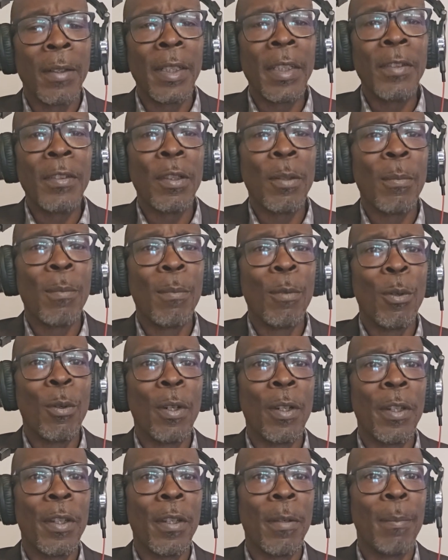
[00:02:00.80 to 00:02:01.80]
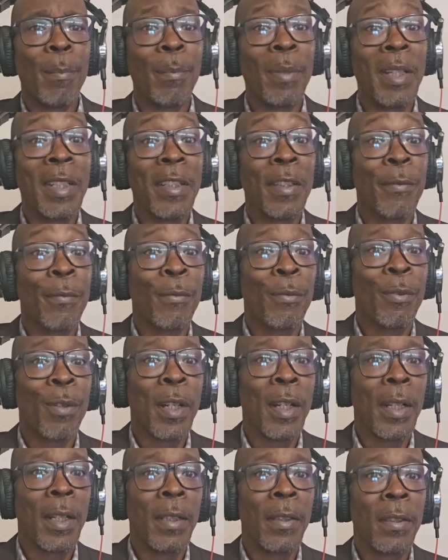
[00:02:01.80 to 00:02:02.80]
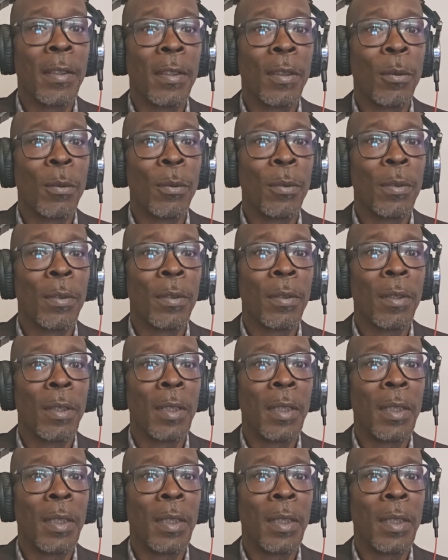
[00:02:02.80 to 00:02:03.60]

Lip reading: these are more your budget friendly suits,